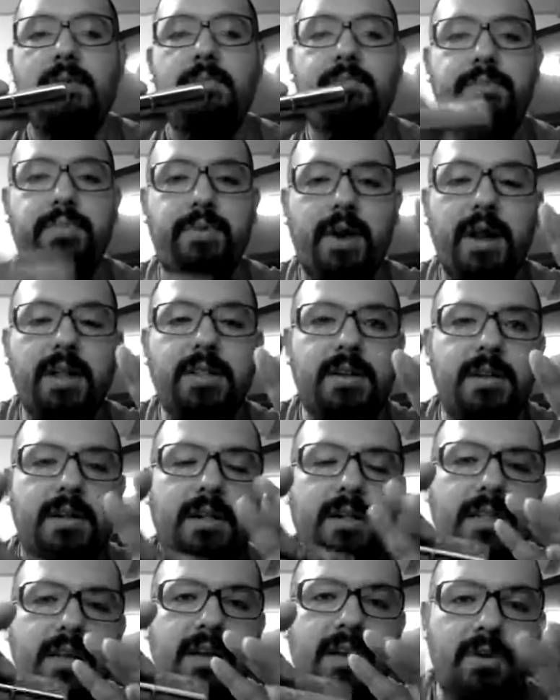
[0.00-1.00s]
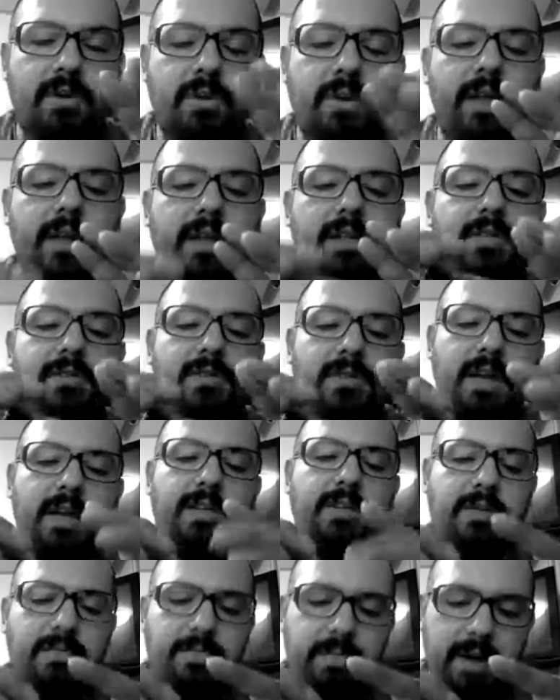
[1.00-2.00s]
practical and quick to
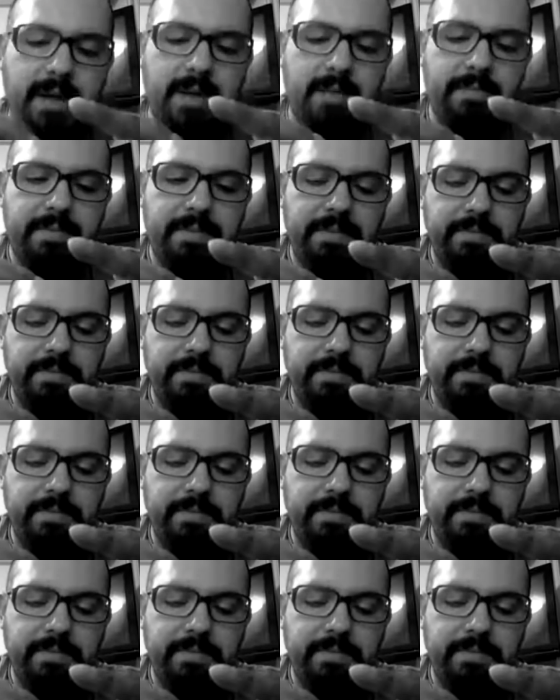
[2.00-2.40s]
light your pipe